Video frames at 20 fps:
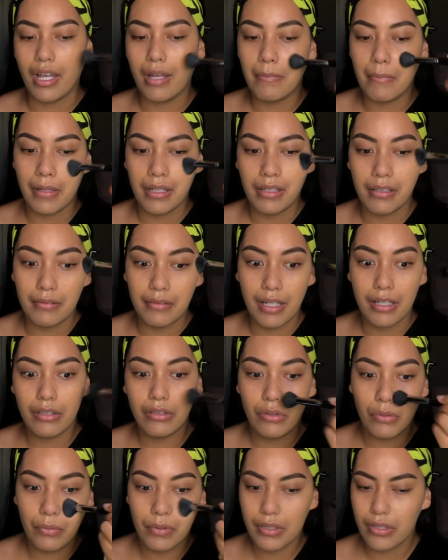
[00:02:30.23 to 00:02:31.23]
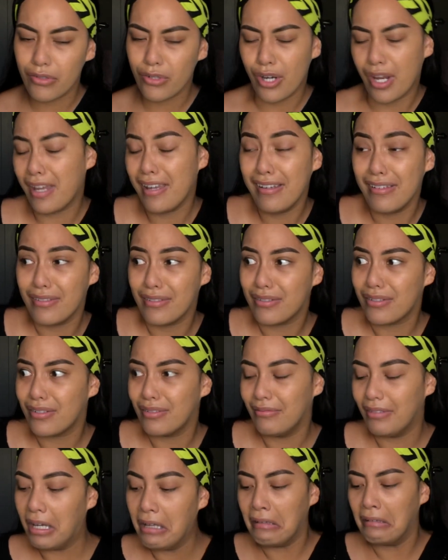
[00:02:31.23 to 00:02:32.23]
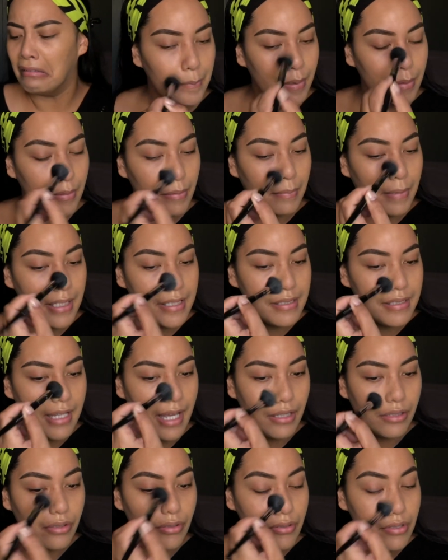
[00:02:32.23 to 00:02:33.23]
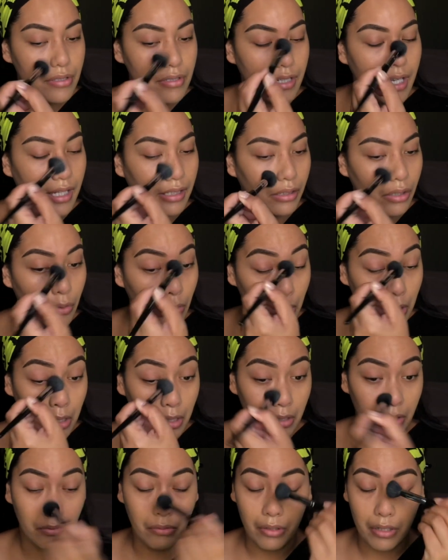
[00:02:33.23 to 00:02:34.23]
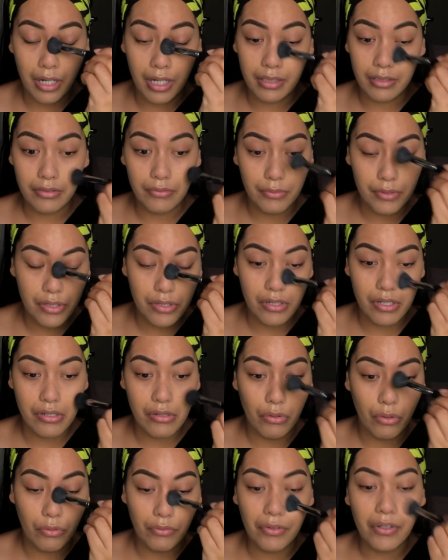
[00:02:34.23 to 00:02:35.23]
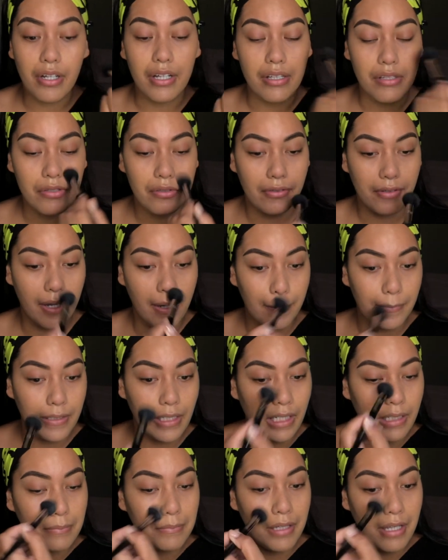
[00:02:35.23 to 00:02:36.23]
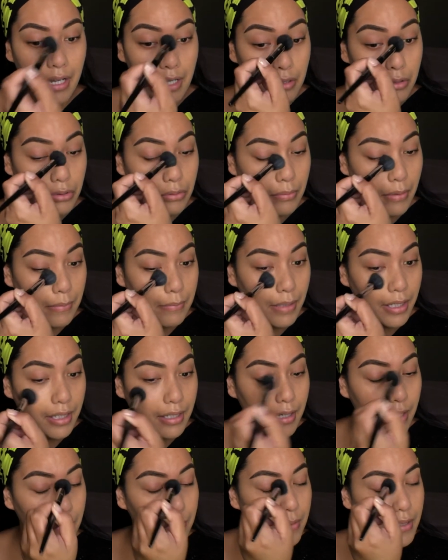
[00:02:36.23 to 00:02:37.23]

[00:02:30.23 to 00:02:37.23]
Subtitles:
I mean, I don't know what changed. Maybe my standards got lower, or I was just over Instagram telling me how to do my makeup,